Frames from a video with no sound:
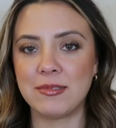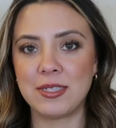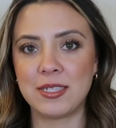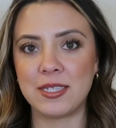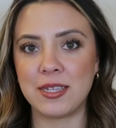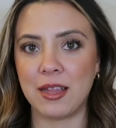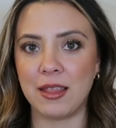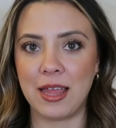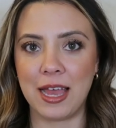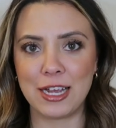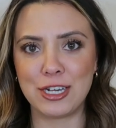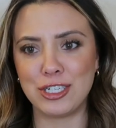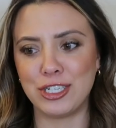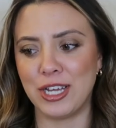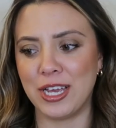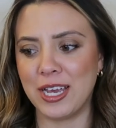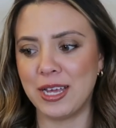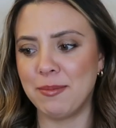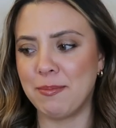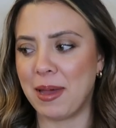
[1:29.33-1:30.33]

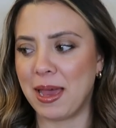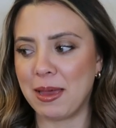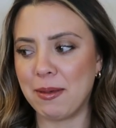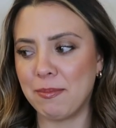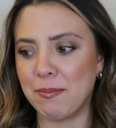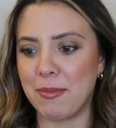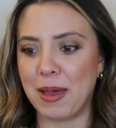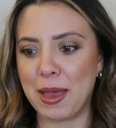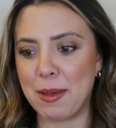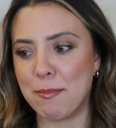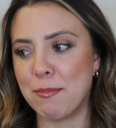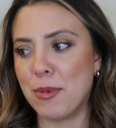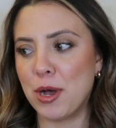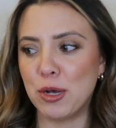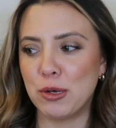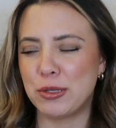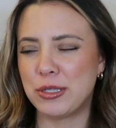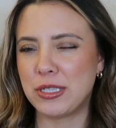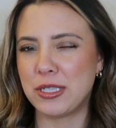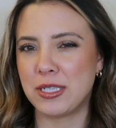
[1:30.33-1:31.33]
selection, my
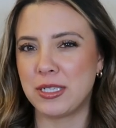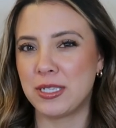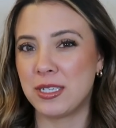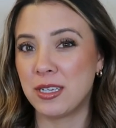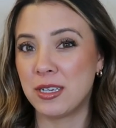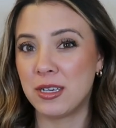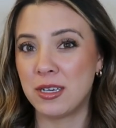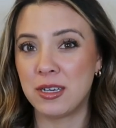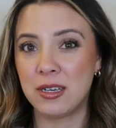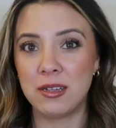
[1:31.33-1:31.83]
most,